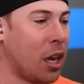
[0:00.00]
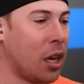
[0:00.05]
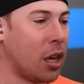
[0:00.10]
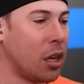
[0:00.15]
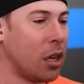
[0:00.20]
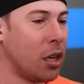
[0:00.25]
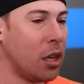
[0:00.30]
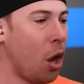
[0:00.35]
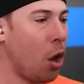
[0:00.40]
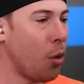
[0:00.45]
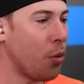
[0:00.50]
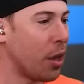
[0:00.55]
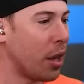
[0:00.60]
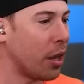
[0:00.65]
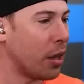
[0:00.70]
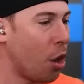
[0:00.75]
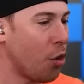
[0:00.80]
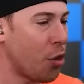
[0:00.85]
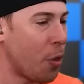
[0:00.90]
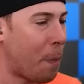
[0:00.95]
Uh Oh,
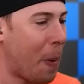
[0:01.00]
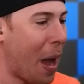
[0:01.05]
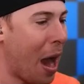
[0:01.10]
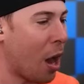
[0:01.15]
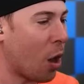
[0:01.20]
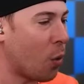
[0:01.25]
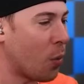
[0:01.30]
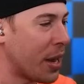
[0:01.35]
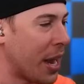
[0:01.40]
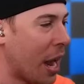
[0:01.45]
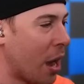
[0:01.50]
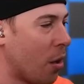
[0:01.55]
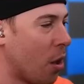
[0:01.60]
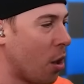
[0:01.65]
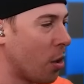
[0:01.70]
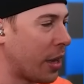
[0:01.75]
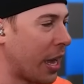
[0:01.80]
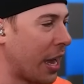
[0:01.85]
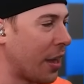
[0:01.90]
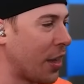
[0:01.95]
the oh the power went out.
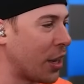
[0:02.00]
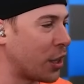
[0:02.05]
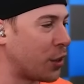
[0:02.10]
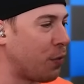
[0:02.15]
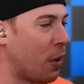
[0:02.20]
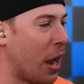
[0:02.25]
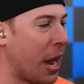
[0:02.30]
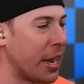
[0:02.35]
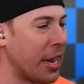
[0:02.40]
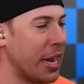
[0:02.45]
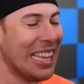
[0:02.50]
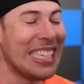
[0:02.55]
Okay, that's fine.